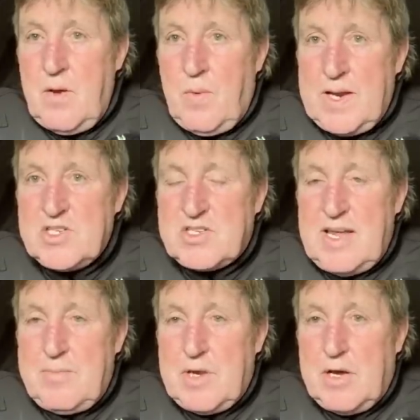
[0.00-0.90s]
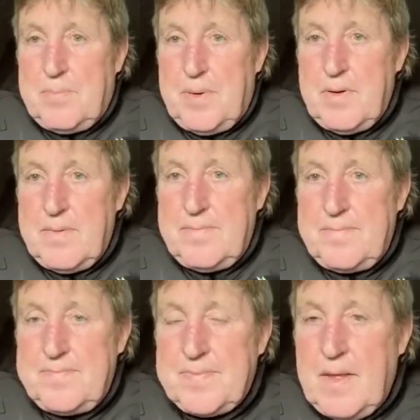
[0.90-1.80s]
when it's steamed up,
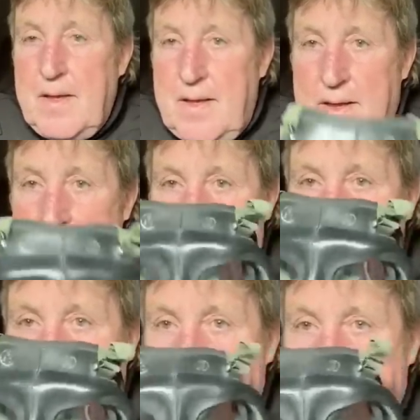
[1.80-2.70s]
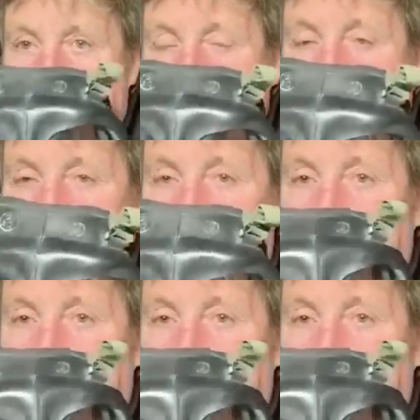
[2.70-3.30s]
you've got to just